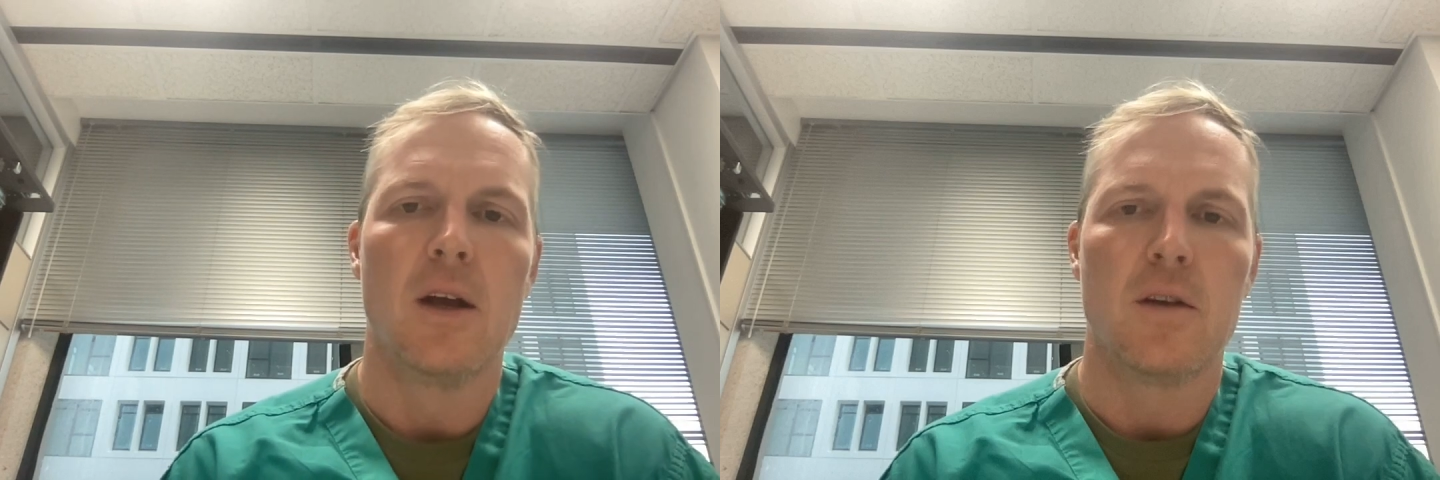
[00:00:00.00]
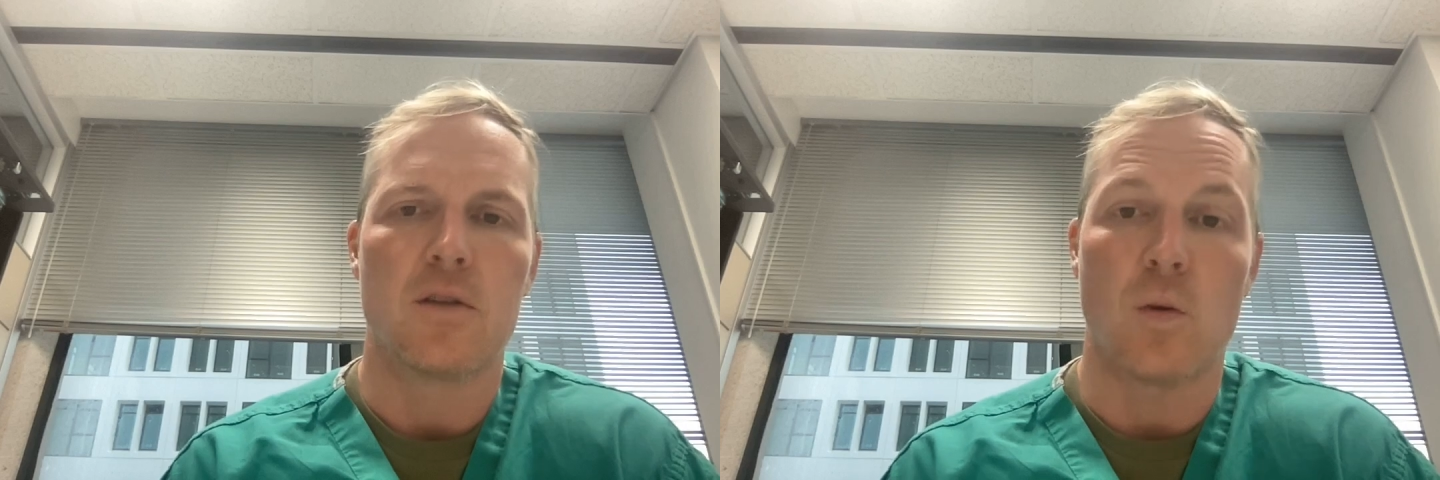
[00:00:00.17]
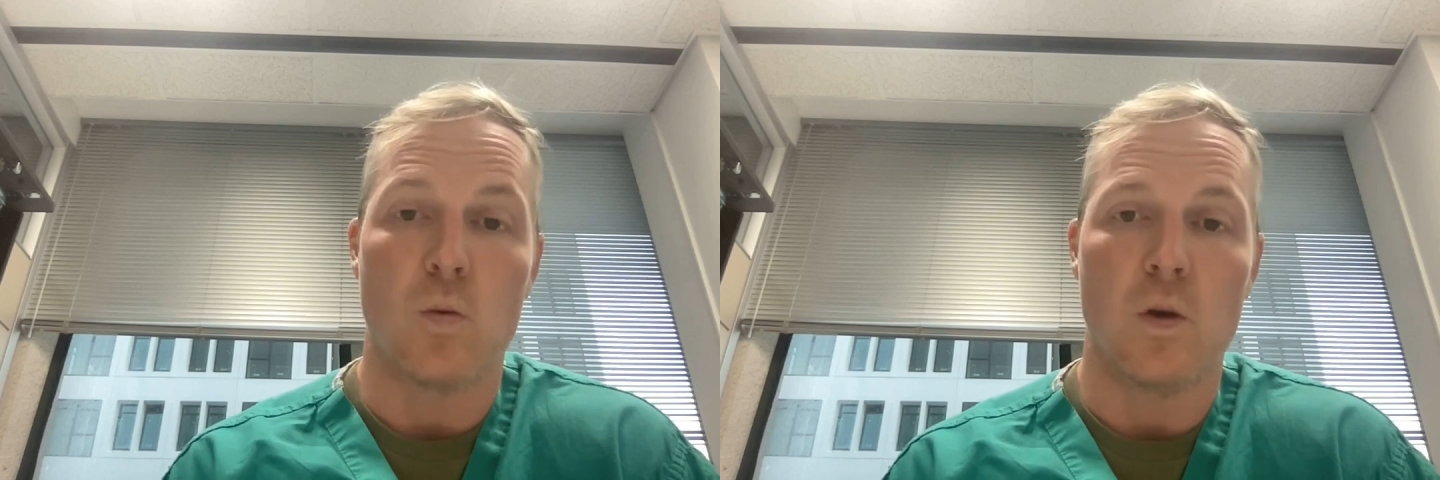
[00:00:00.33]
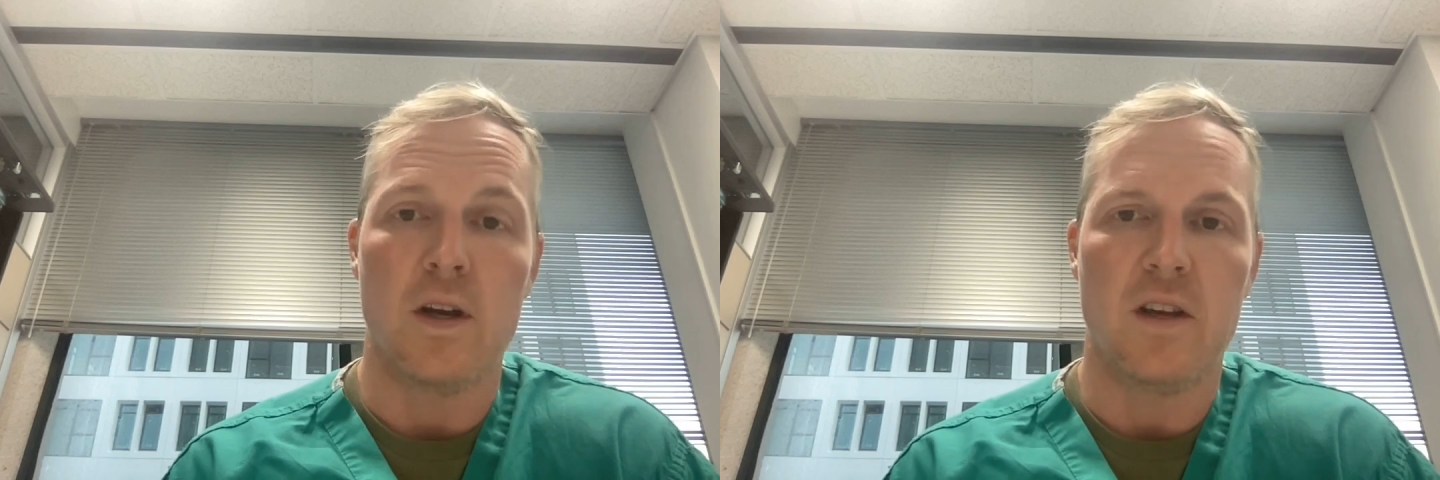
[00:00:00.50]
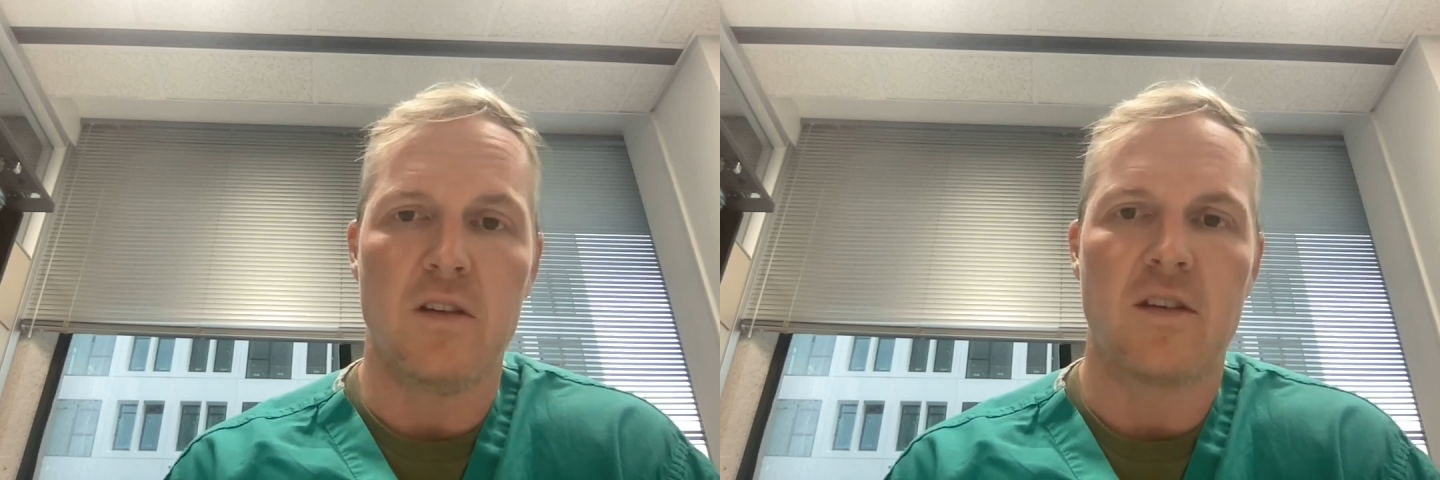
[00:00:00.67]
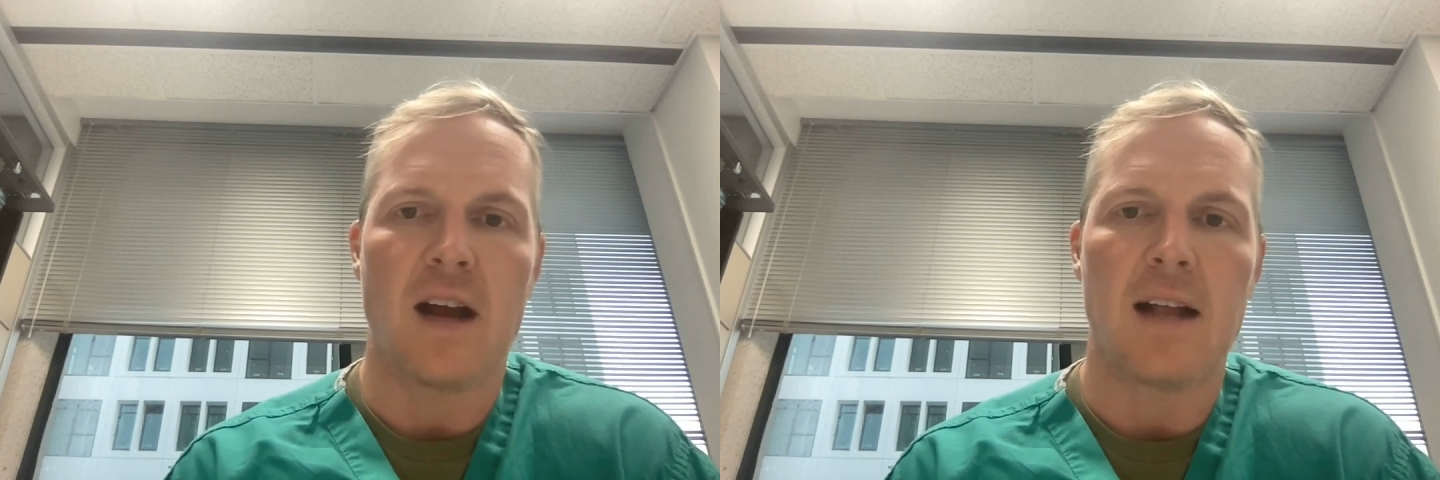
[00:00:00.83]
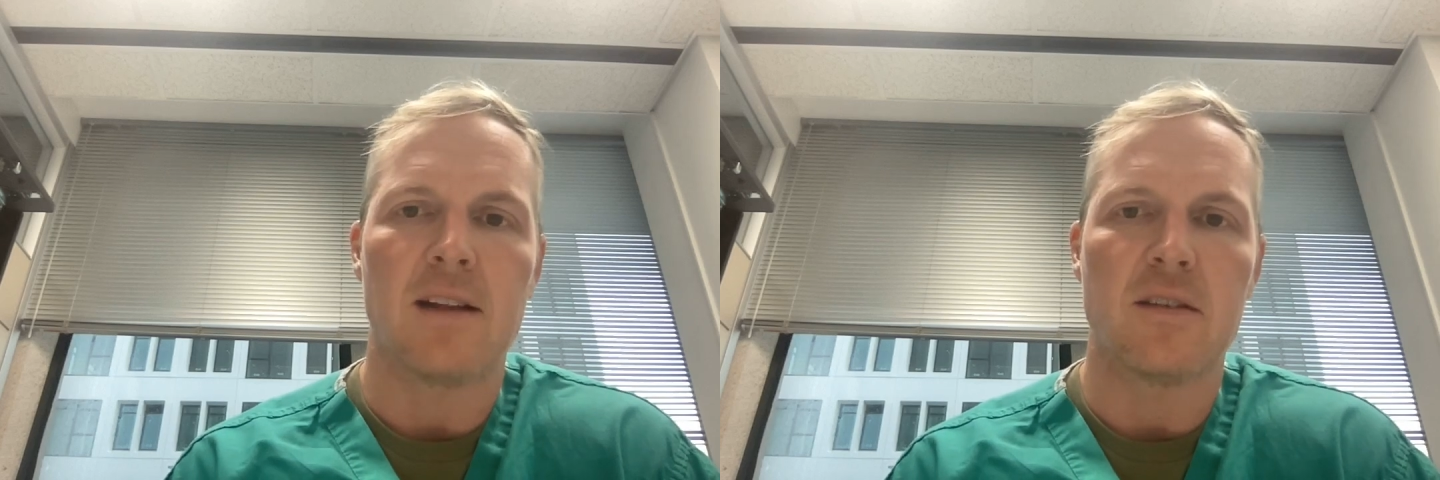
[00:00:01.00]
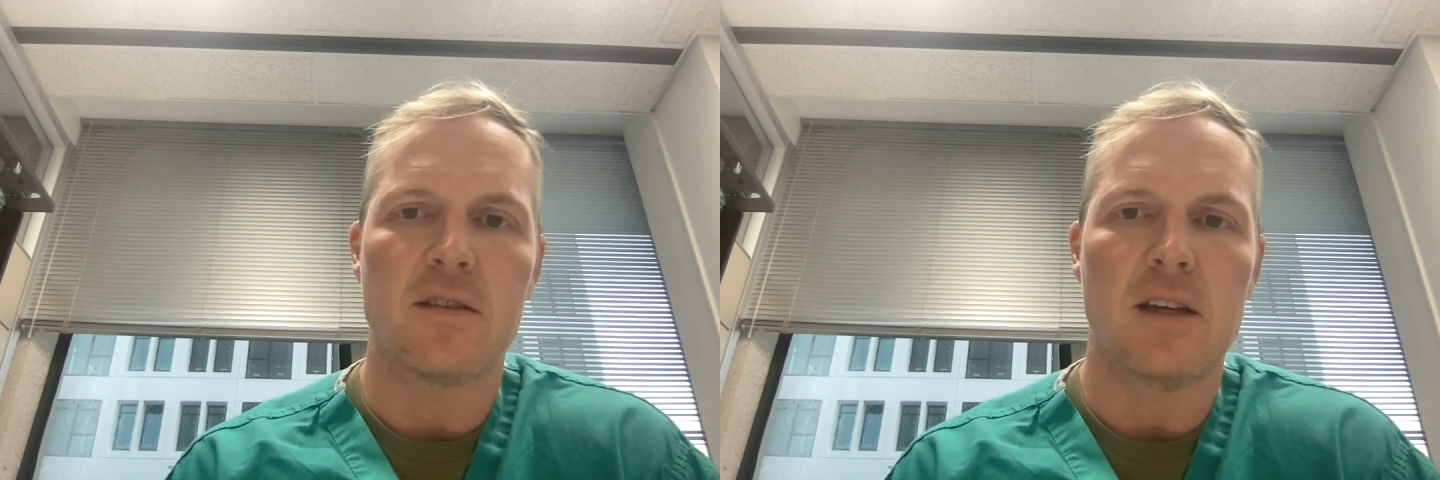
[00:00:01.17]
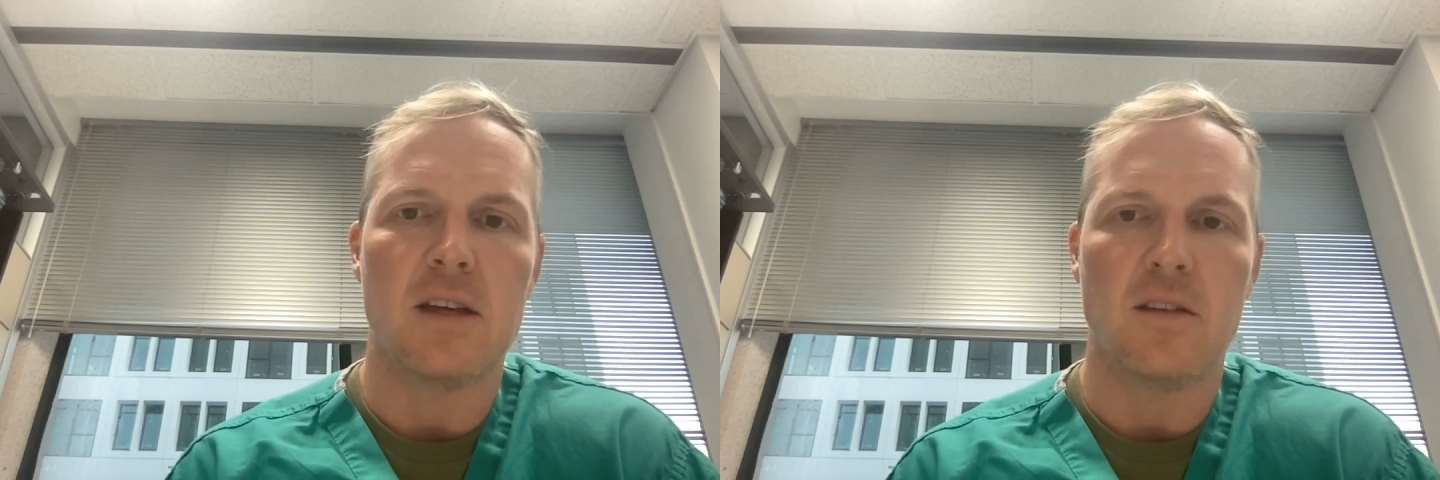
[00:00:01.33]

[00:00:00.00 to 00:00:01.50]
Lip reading: So what is xylazine?